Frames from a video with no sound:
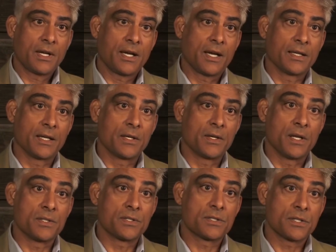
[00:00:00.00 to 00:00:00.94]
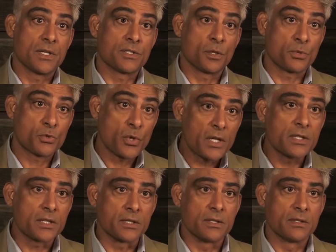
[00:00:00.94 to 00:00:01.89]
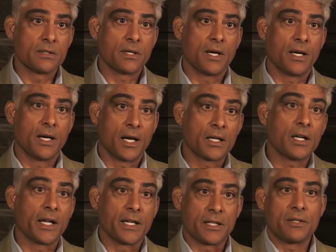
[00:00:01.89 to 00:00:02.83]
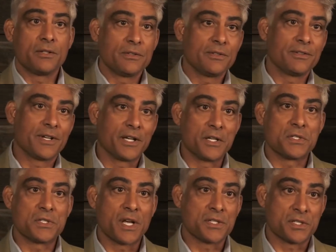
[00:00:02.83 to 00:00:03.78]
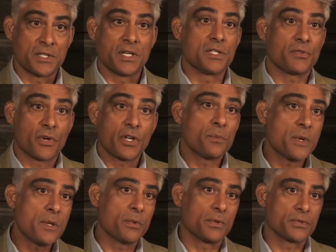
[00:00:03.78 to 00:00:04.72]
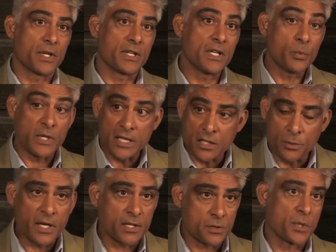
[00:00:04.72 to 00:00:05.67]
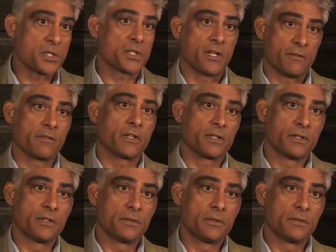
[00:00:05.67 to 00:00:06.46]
and it's obstructed, unlike as it is for other people. So I think we need to make a special effort.